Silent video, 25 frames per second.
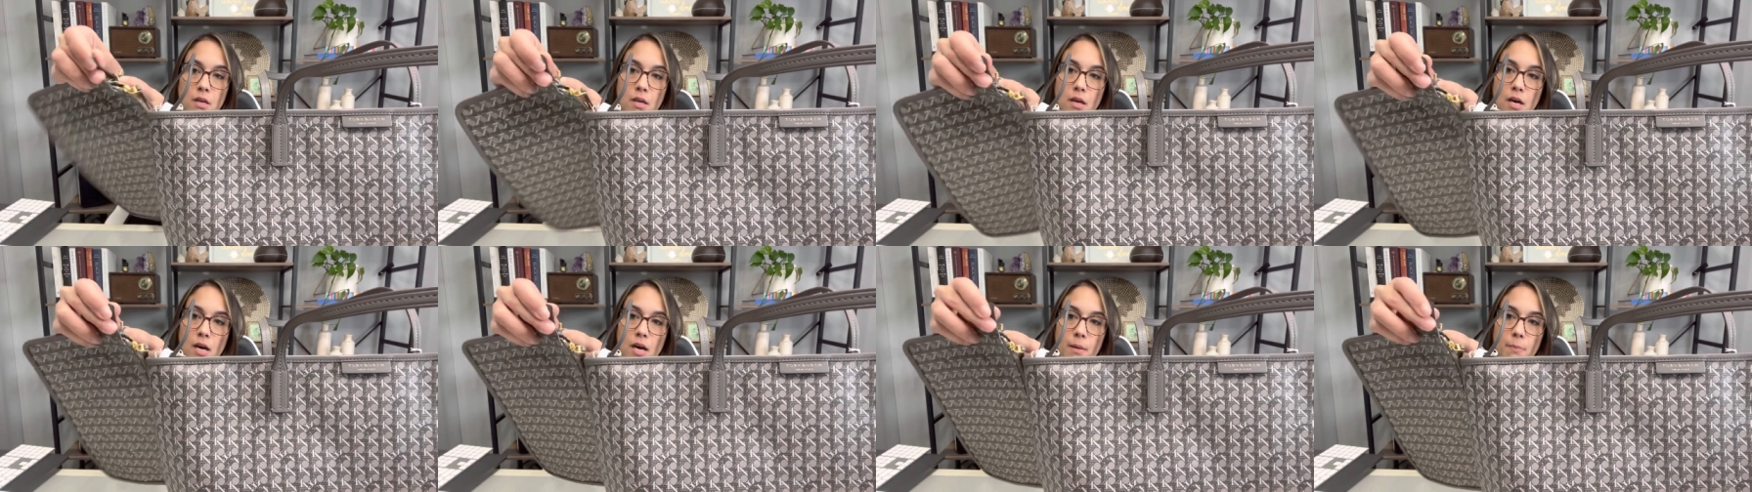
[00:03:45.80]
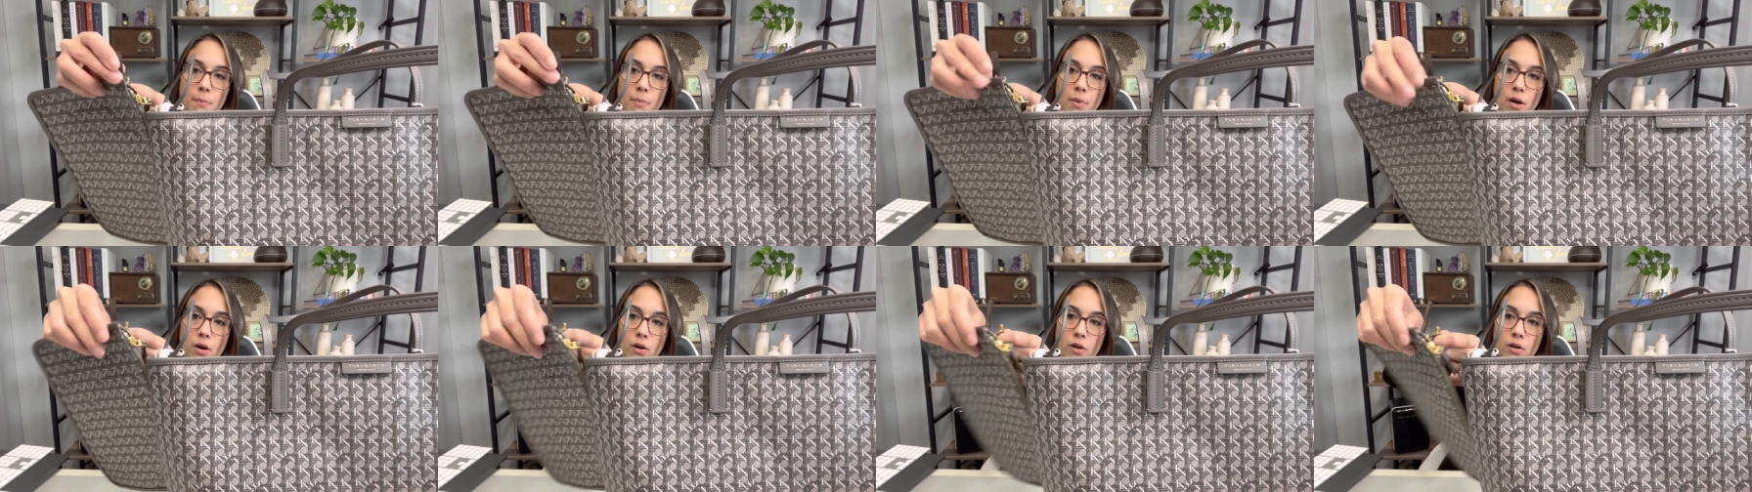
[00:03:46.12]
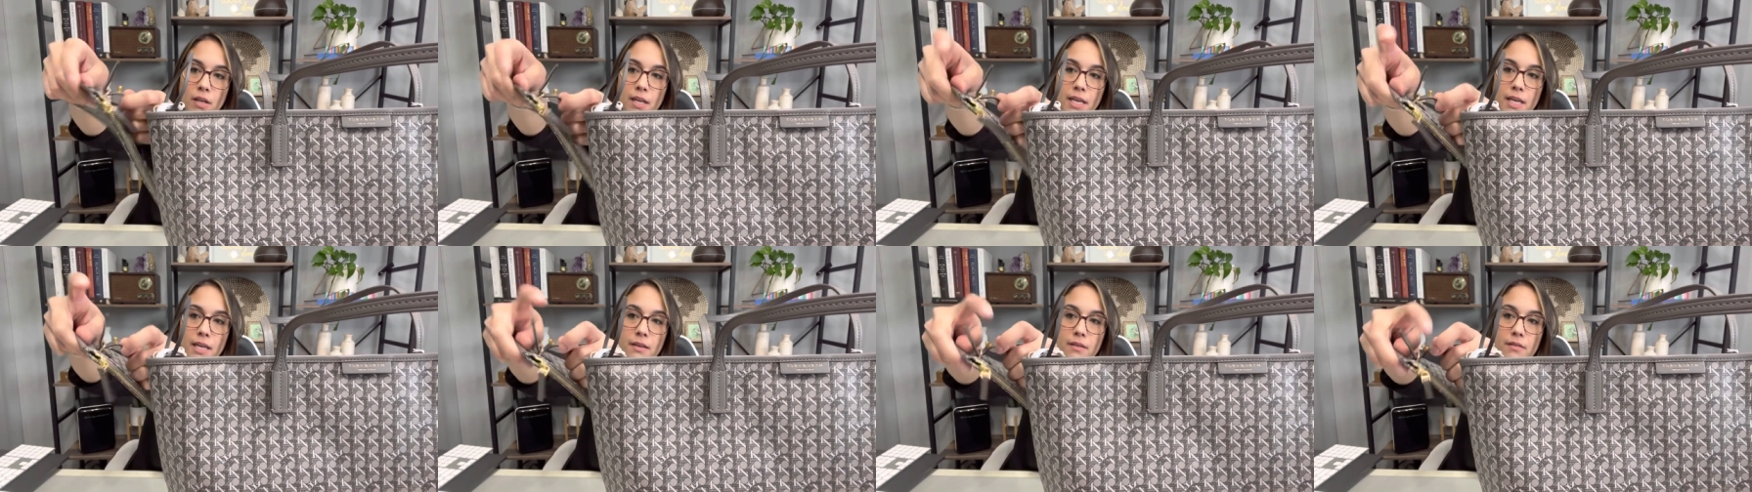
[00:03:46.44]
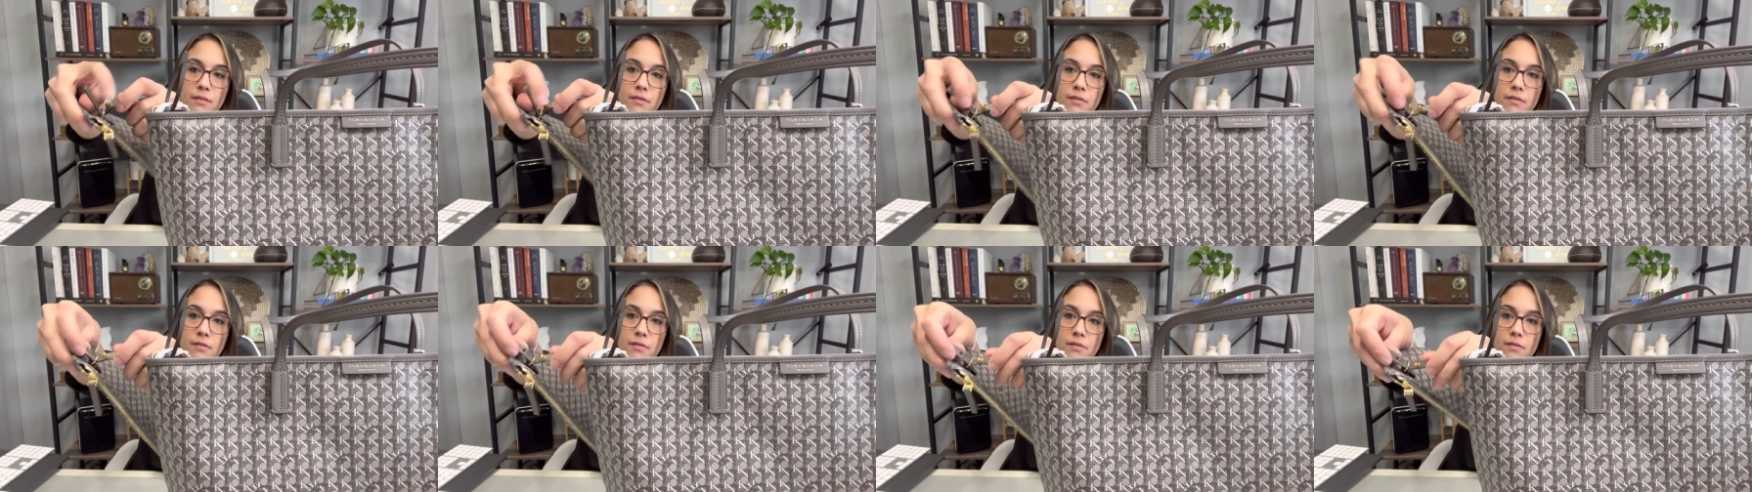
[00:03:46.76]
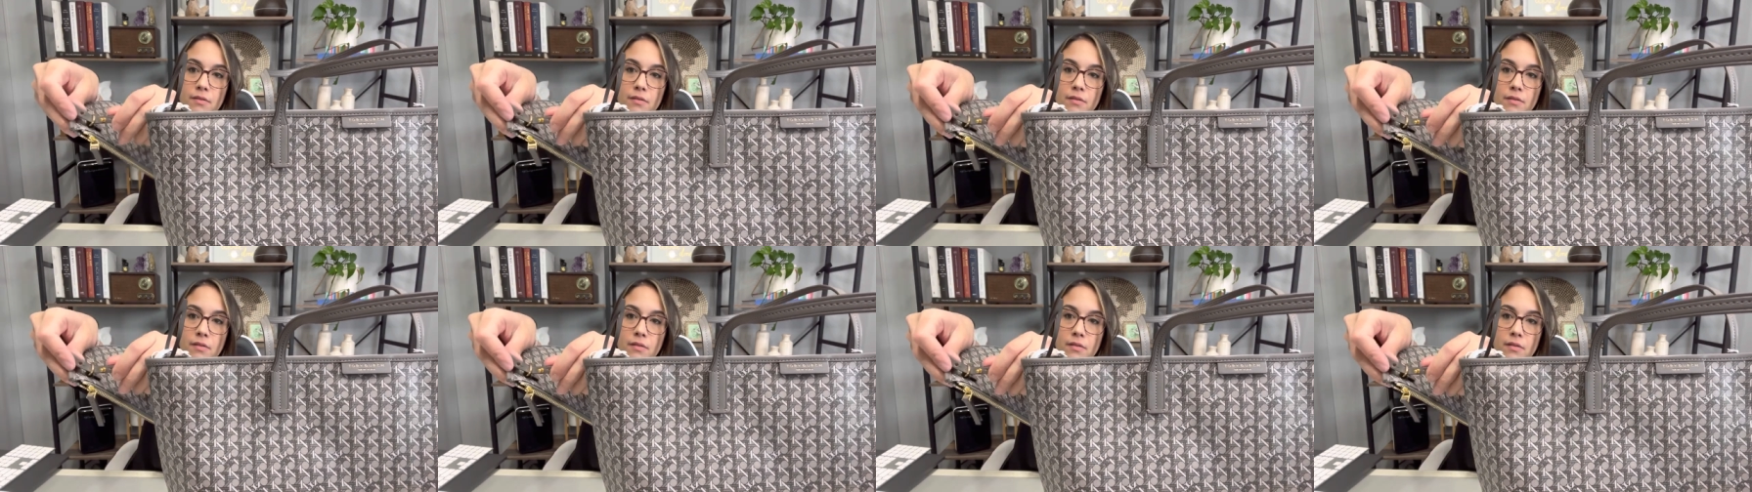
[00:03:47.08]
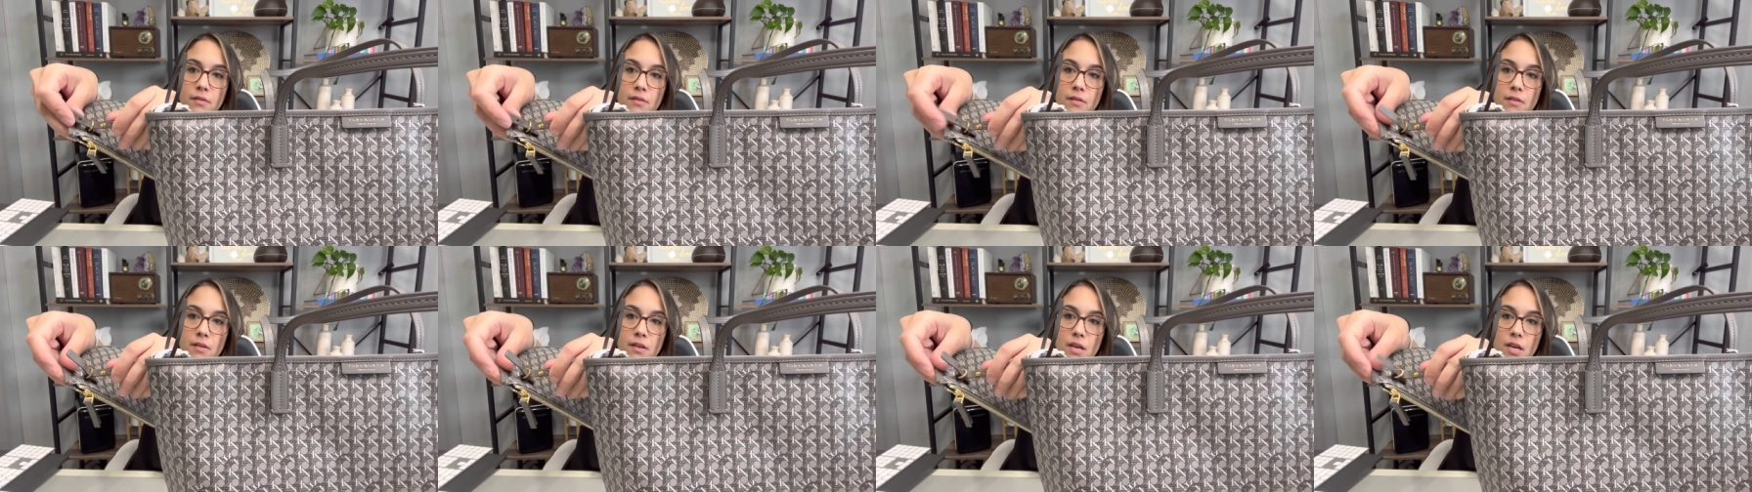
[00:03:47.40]
unbuckle it,
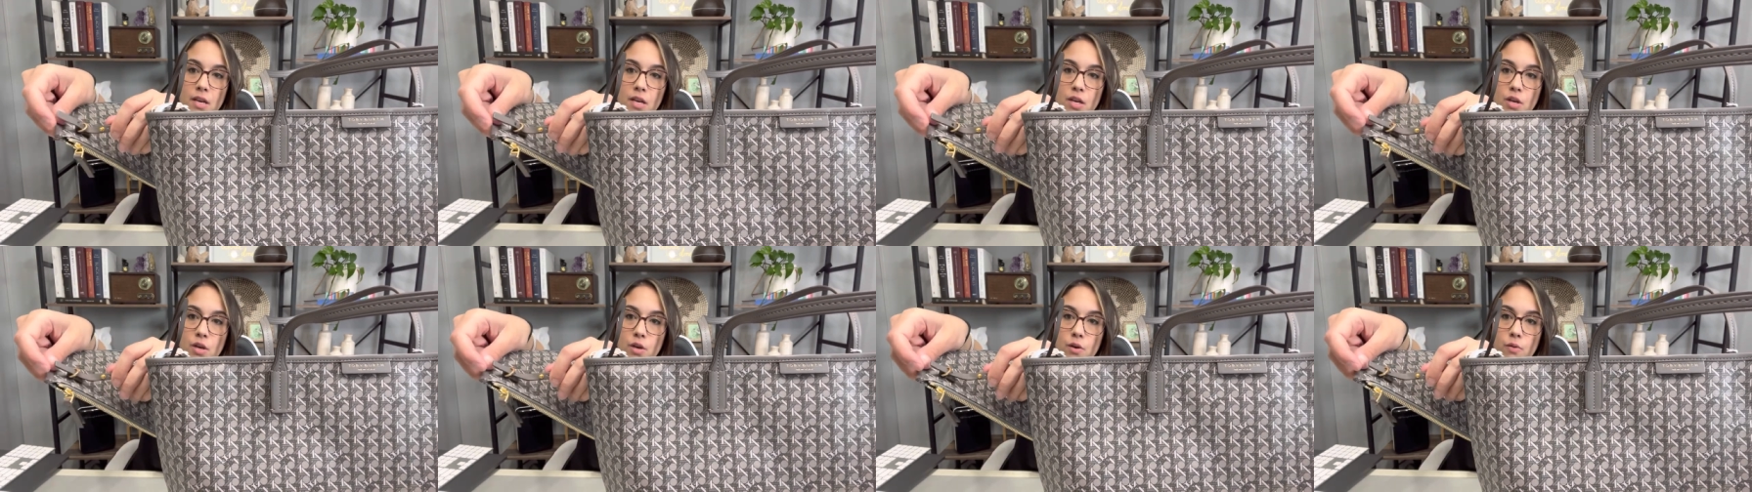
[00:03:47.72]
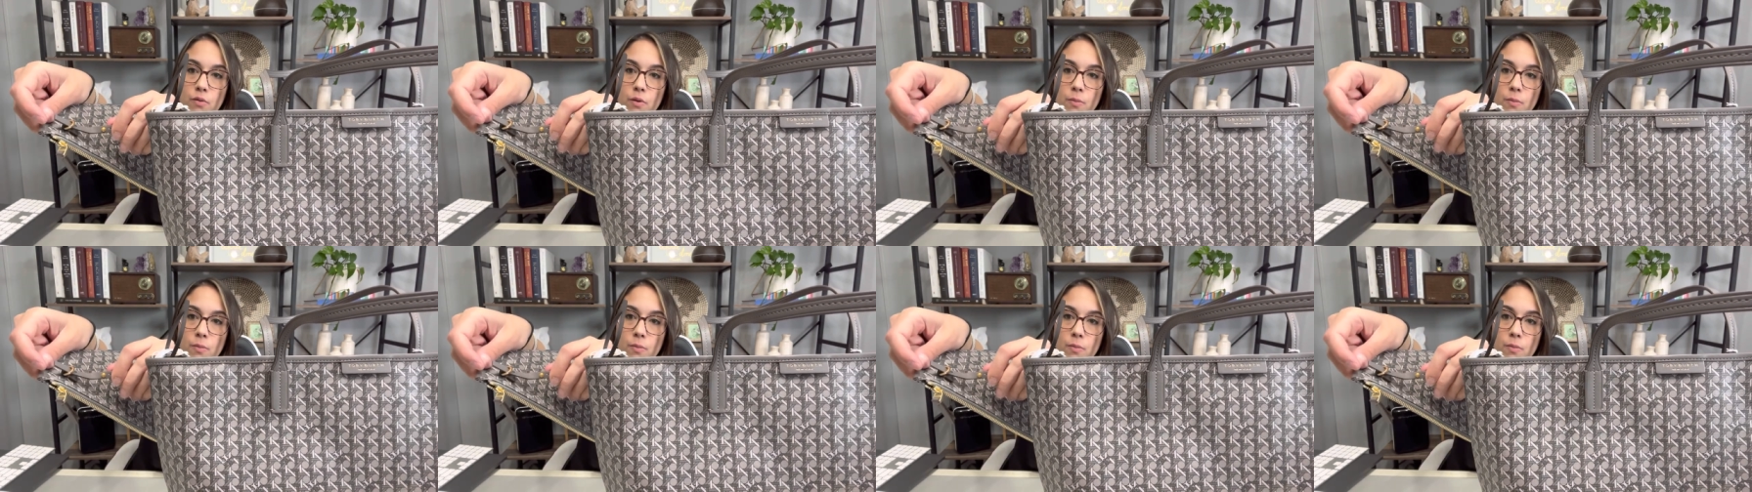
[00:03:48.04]
you